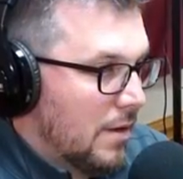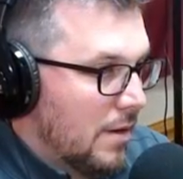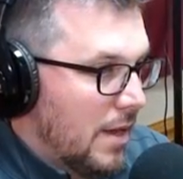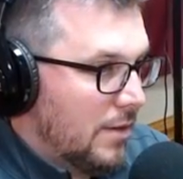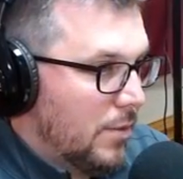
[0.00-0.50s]

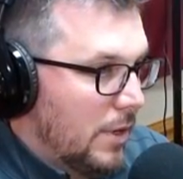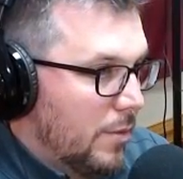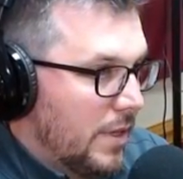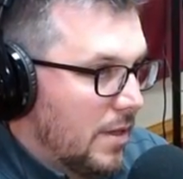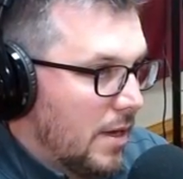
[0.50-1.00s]
next week will
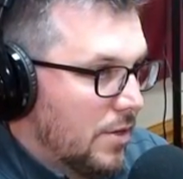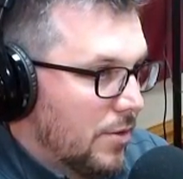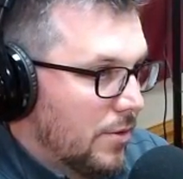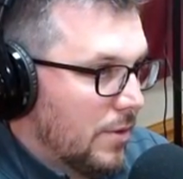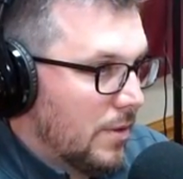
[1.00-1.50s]
be
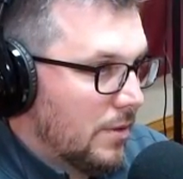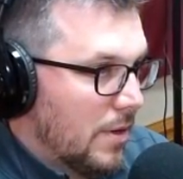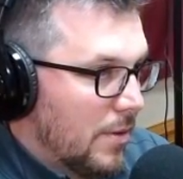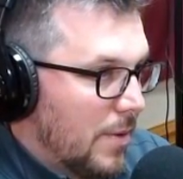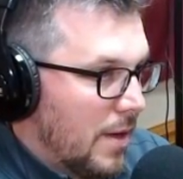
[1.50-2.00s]
sectionals.
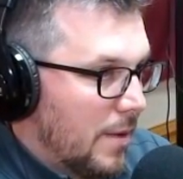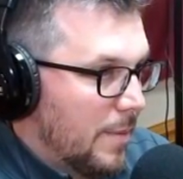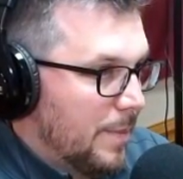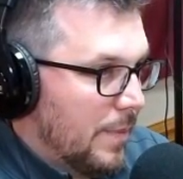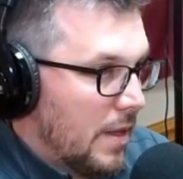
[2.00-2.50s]
So
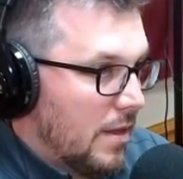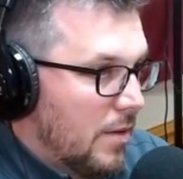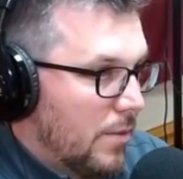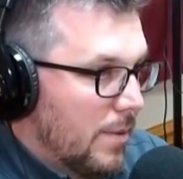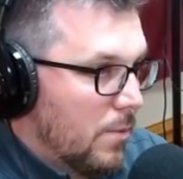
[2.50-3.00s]
I'll tell you,
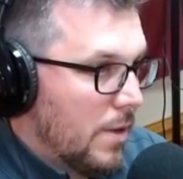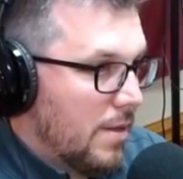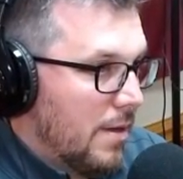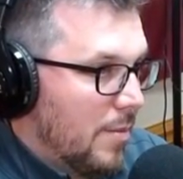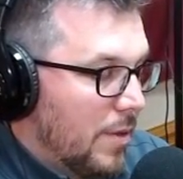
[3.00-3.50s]
we want one
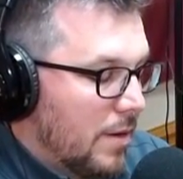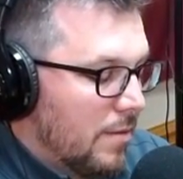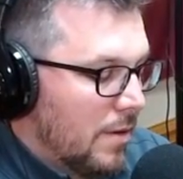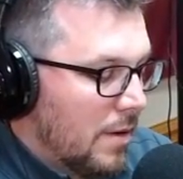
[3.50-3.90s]
team that